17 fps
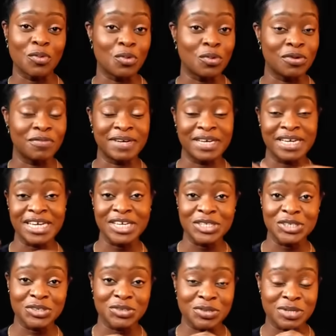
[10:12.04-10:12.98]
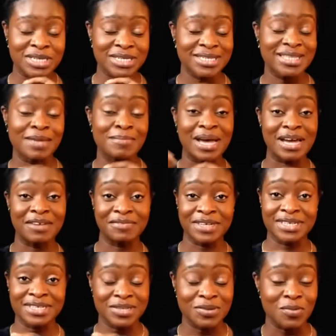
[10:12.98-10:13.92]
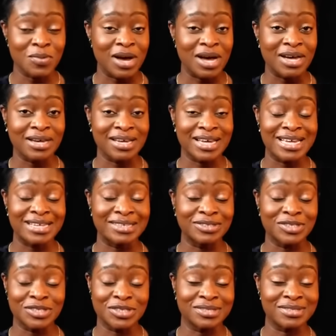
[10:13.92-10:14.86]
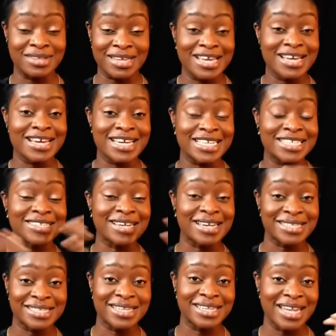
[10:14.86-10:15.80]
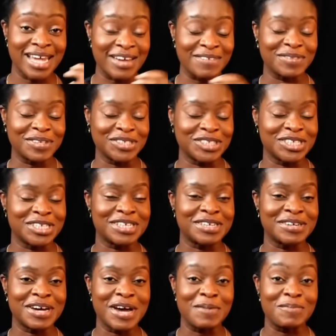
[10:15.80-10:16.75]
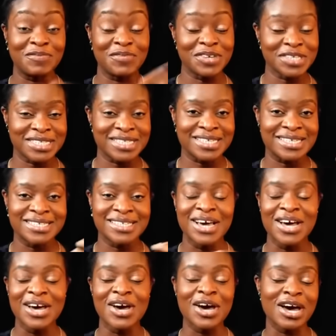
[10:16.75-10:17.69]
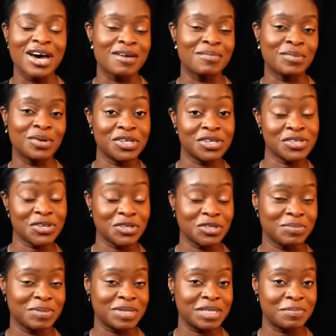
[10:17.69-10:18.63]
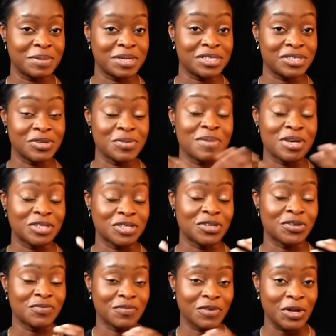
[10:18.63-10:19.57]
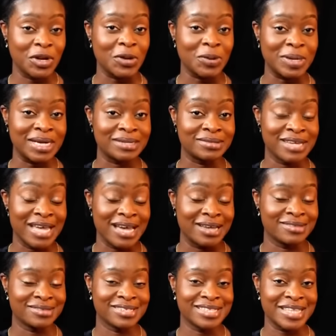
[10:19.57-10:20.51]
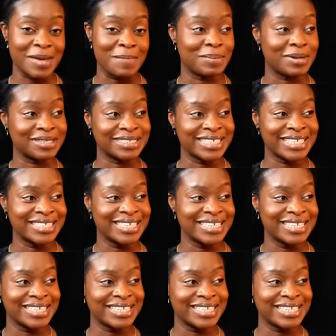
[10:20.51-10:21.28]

all of her interests, STEM advocacy work, and just the exciting life that she fosters on her social media pages. So make sure you follow and, yeah, stay plugged in.